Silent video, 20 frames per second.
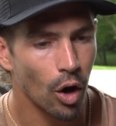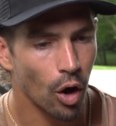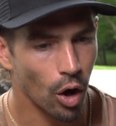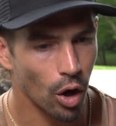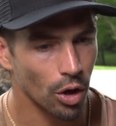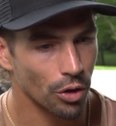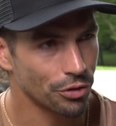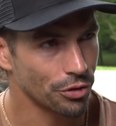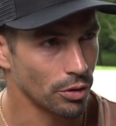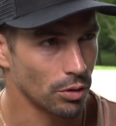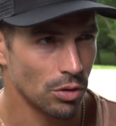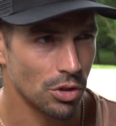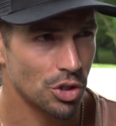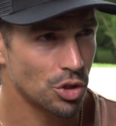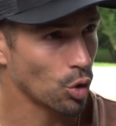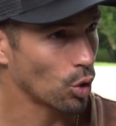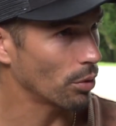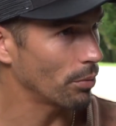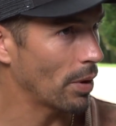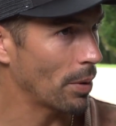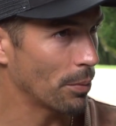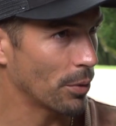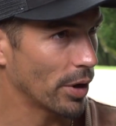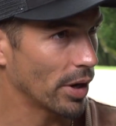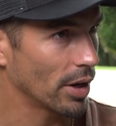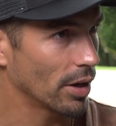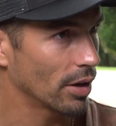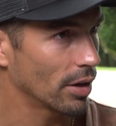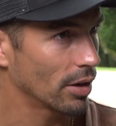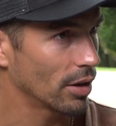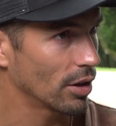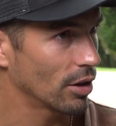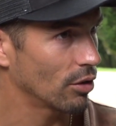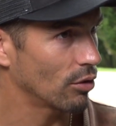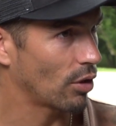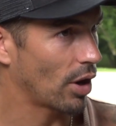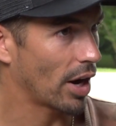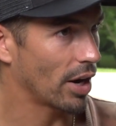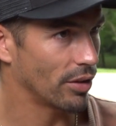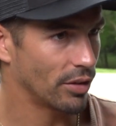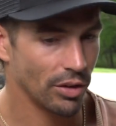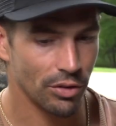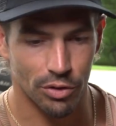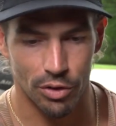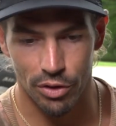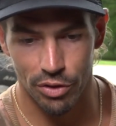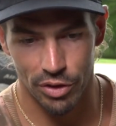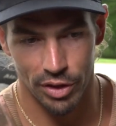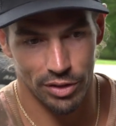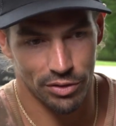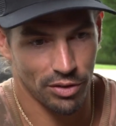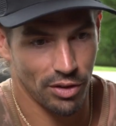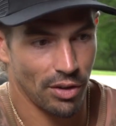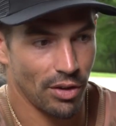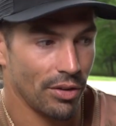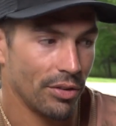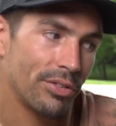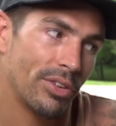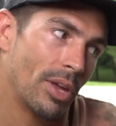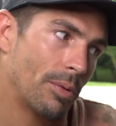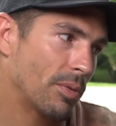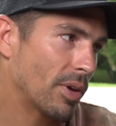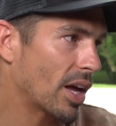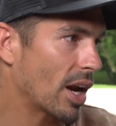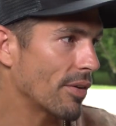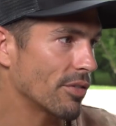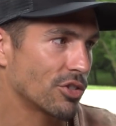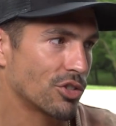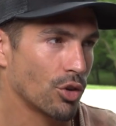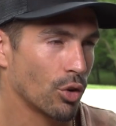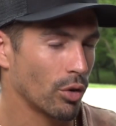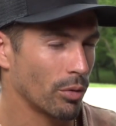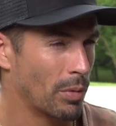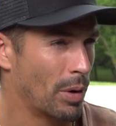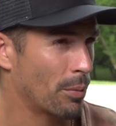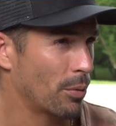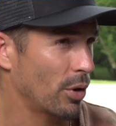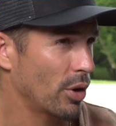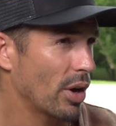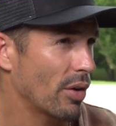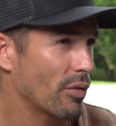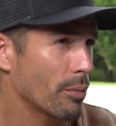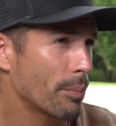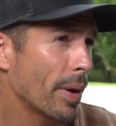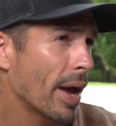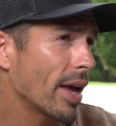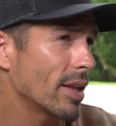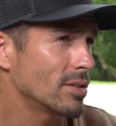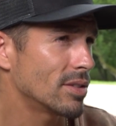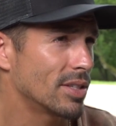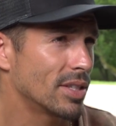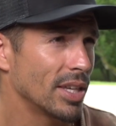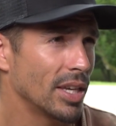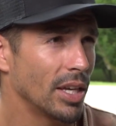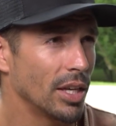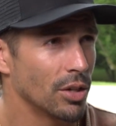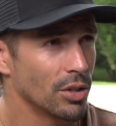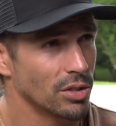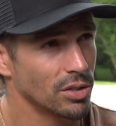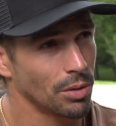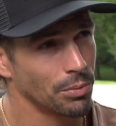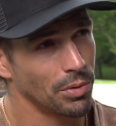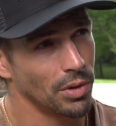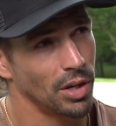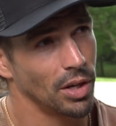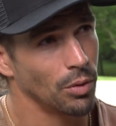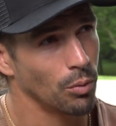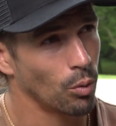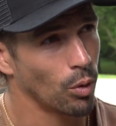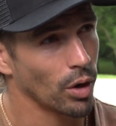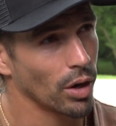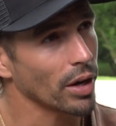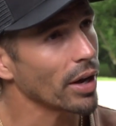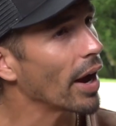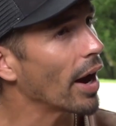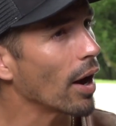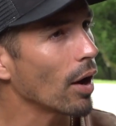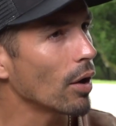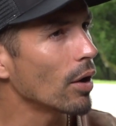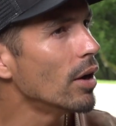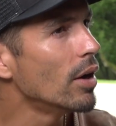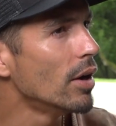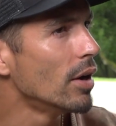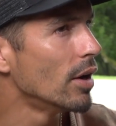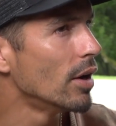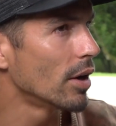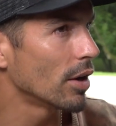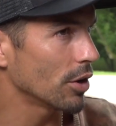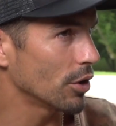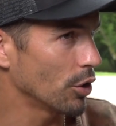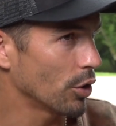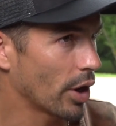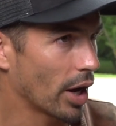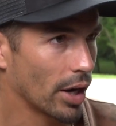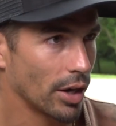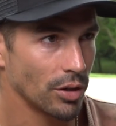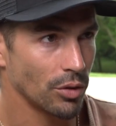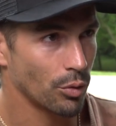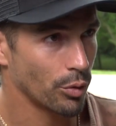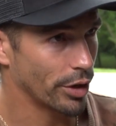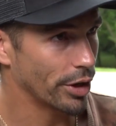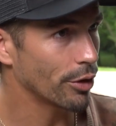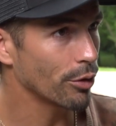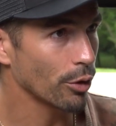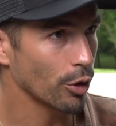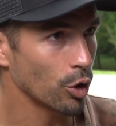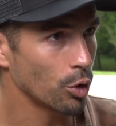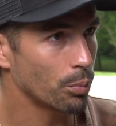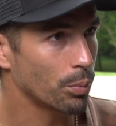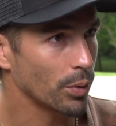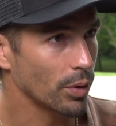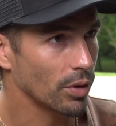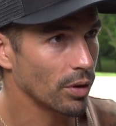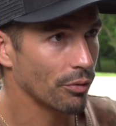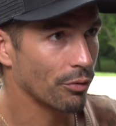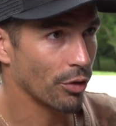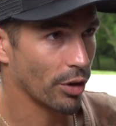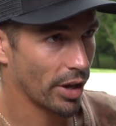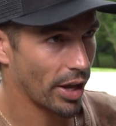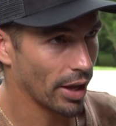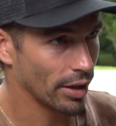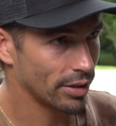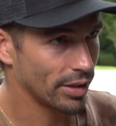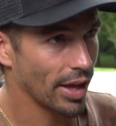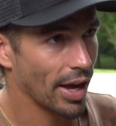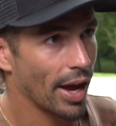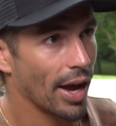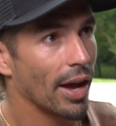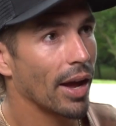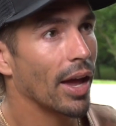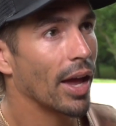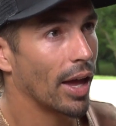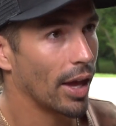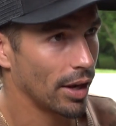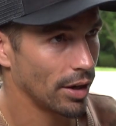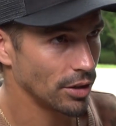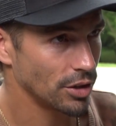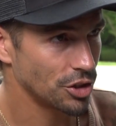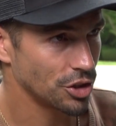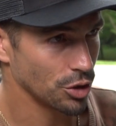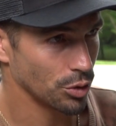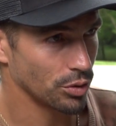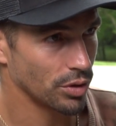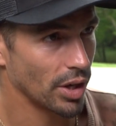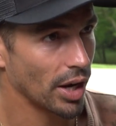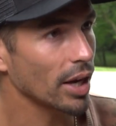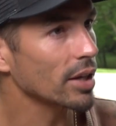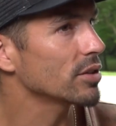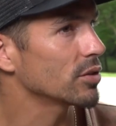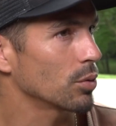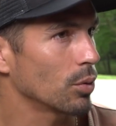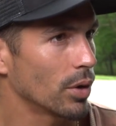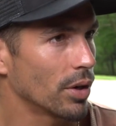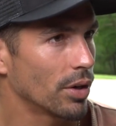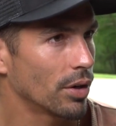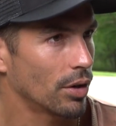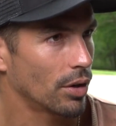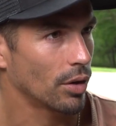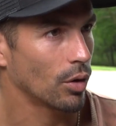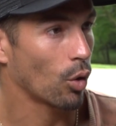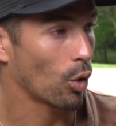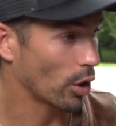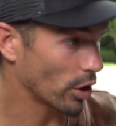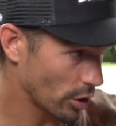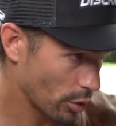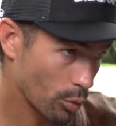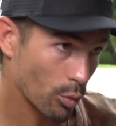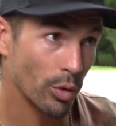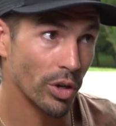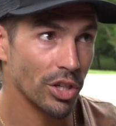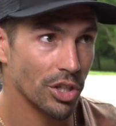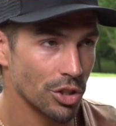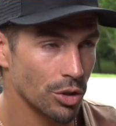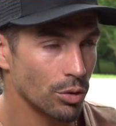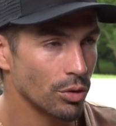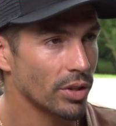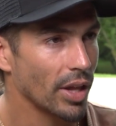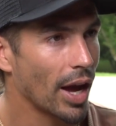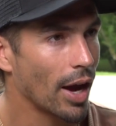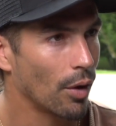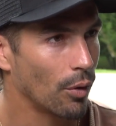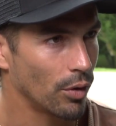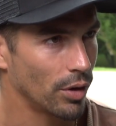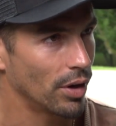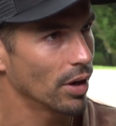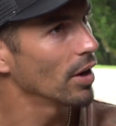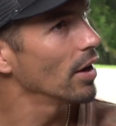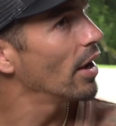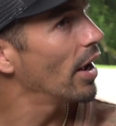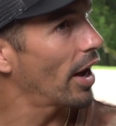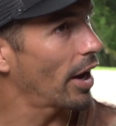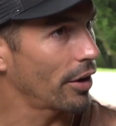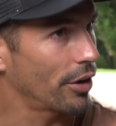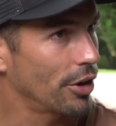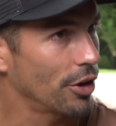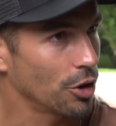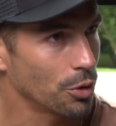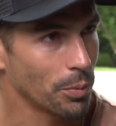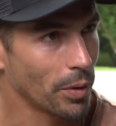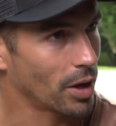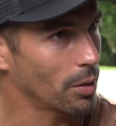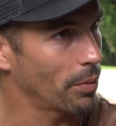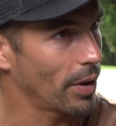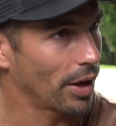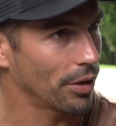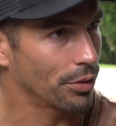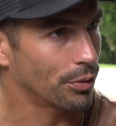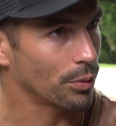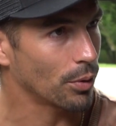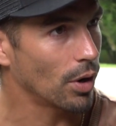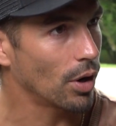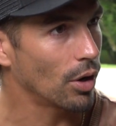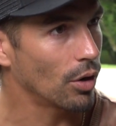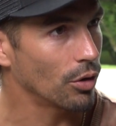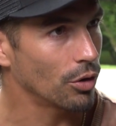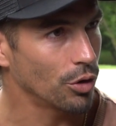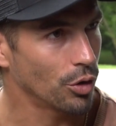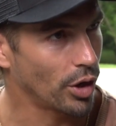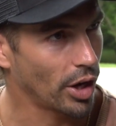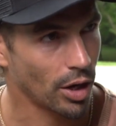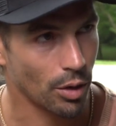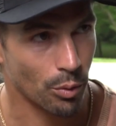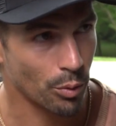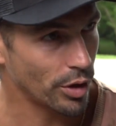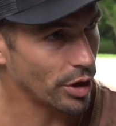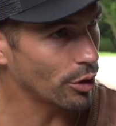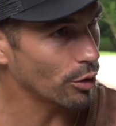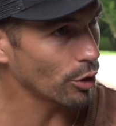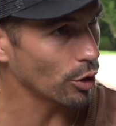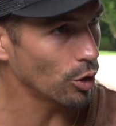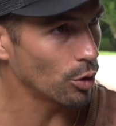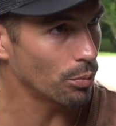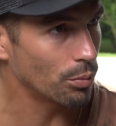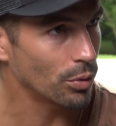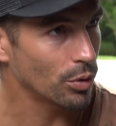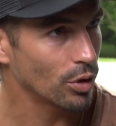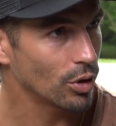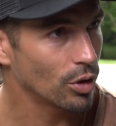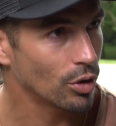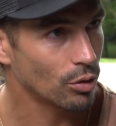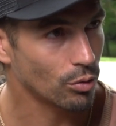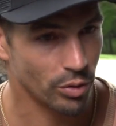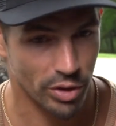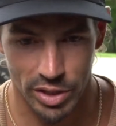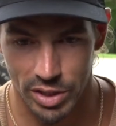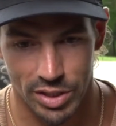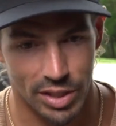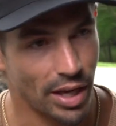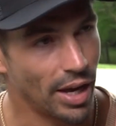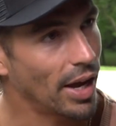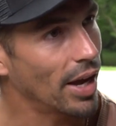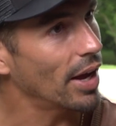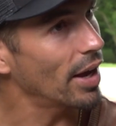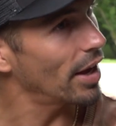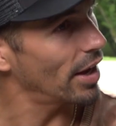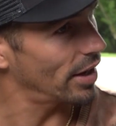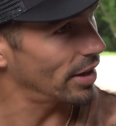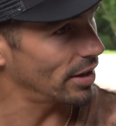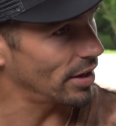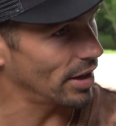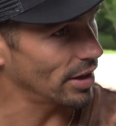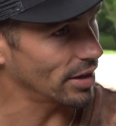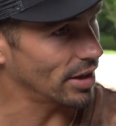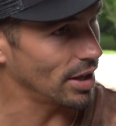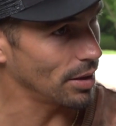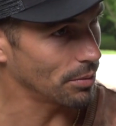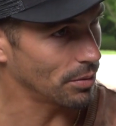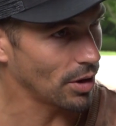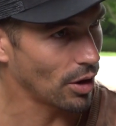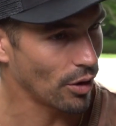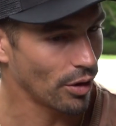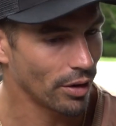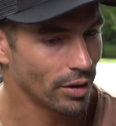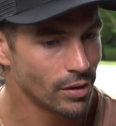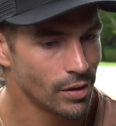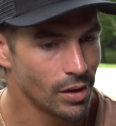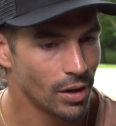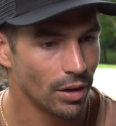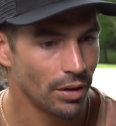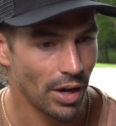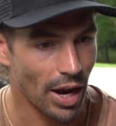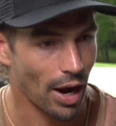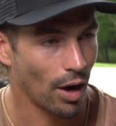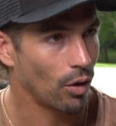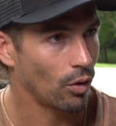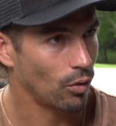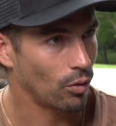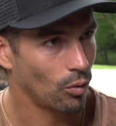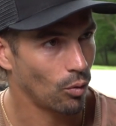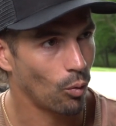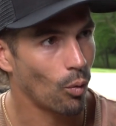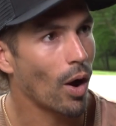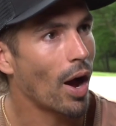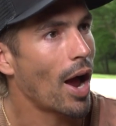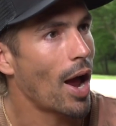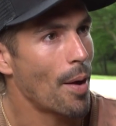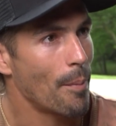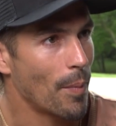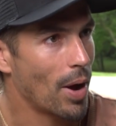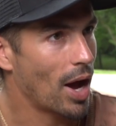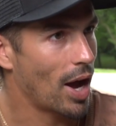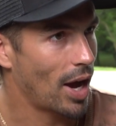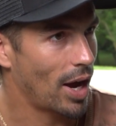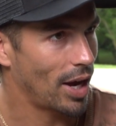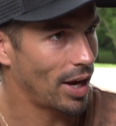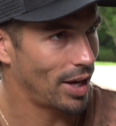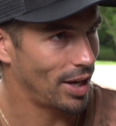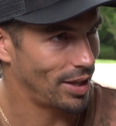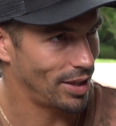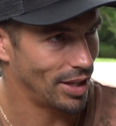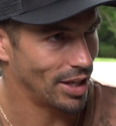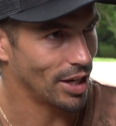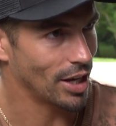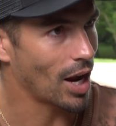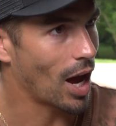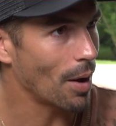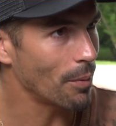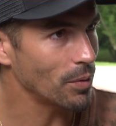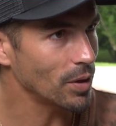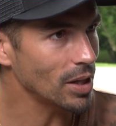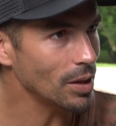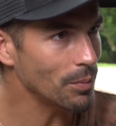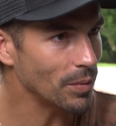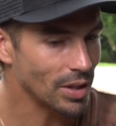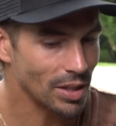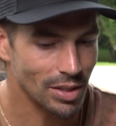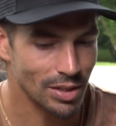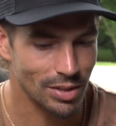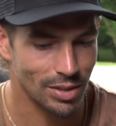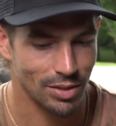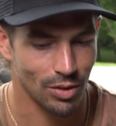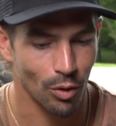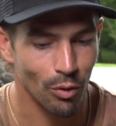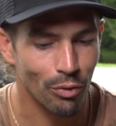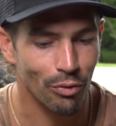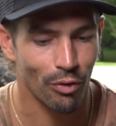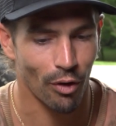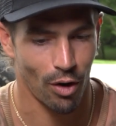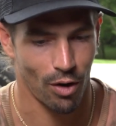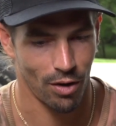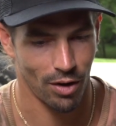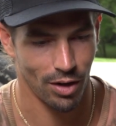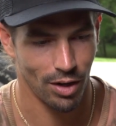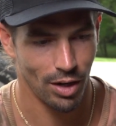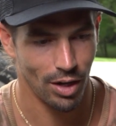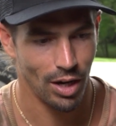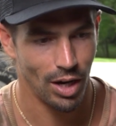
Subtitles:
Also, short memory, right? These are the things that are the same. You gotta have a short memory. You have a bad scene or something didn't work out, you gotta regroup, forget that, and shoot the next one, or reshoot that one. Out here, you make a bad throw, you gotta regroup, reset, and keep going. Now, why am I the anomaly? Because so far,